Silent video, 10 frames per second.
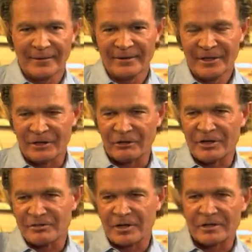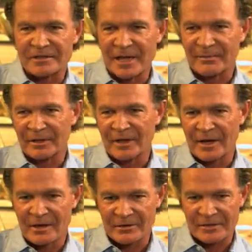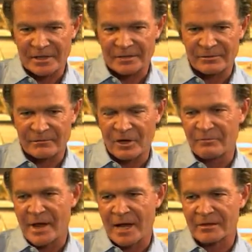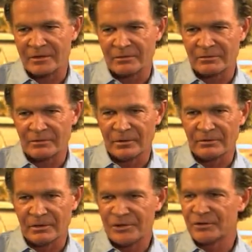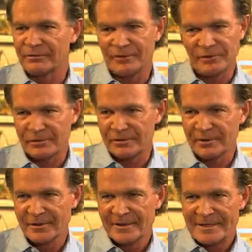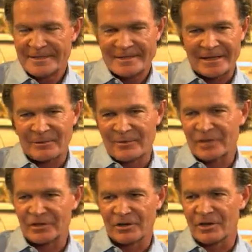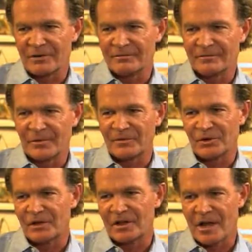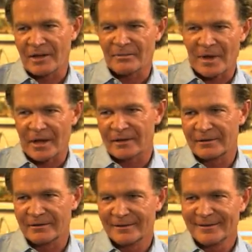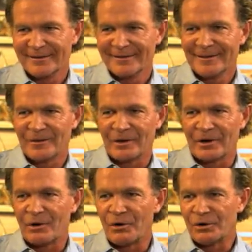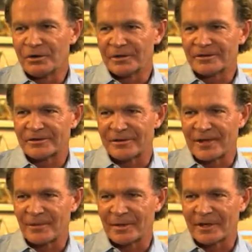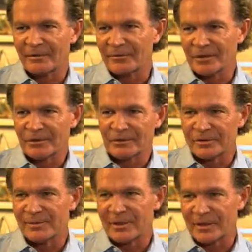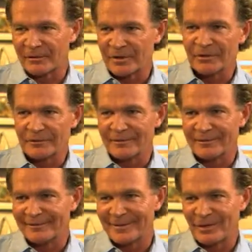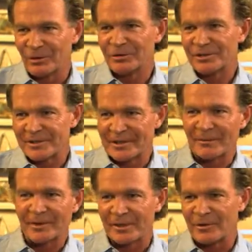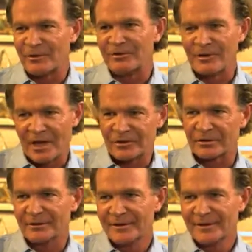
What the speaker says: I think the great trend that's happening now is we've gone back to regional foods. Like we've turned the clock back, where old has now become new. The old has now become the new fashion.